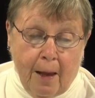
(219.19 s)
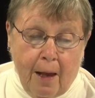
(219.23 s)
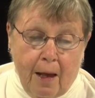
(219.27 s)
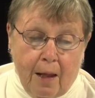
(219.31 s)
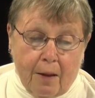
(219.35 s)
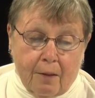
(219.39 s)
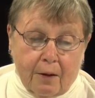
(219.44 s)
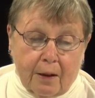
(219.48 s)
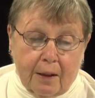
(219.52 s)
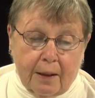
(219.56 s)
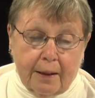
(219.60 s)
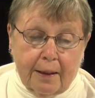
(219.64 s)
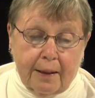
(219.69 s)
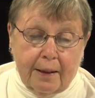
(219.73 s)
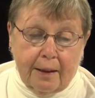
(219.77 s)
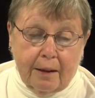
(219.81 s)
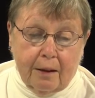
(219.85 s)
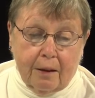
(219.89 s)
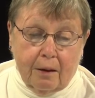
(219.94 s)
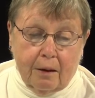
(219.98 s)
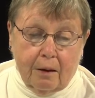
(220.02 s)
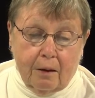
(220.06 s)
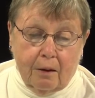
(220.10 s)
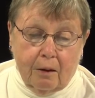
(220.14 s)
the league
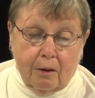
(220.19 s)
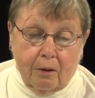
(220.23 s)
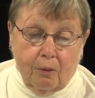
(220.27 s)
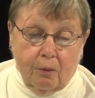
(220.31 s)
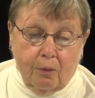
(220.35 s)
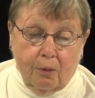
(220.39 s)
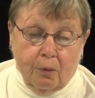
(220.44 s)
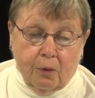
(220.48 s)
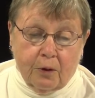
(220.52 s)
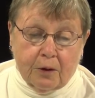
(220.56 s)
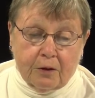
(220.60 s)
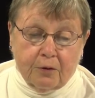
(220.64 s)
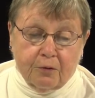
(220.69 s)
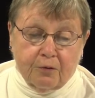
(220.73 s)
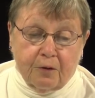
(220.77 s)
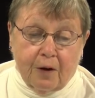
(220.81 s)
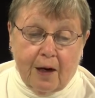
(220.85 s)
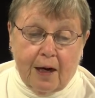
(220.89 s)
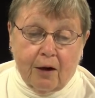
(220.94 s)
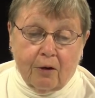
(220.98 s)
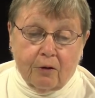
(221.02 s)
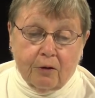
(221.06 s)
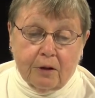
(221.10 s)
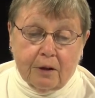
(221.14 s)
was
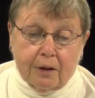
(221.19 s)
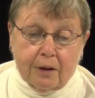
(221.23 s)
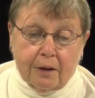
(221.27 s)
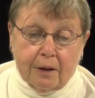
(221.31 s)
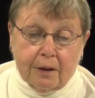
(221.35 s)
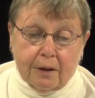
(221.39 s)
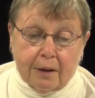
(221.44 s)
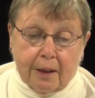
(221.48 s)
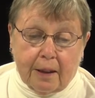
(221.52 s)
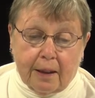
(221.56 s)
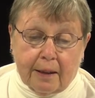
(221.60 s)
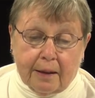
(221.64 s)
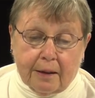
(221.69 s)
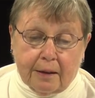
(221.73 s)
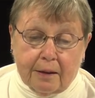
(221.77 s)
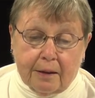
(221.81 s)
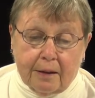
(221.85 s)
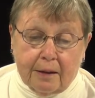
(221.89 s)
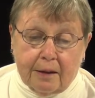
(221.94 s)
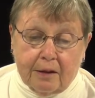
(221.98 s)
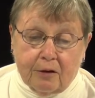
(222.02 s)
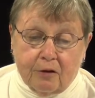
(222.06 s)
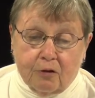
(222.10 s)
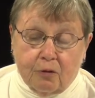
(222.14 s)
founded in
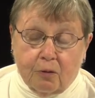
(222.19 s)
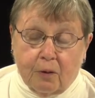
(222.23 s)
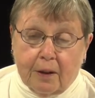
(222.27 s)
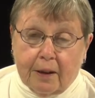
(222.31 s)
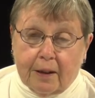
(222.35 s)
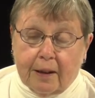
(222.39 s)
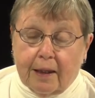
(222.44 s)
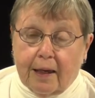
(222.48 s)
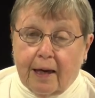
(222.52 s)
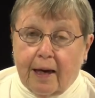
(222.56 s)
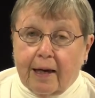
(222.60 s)
1920.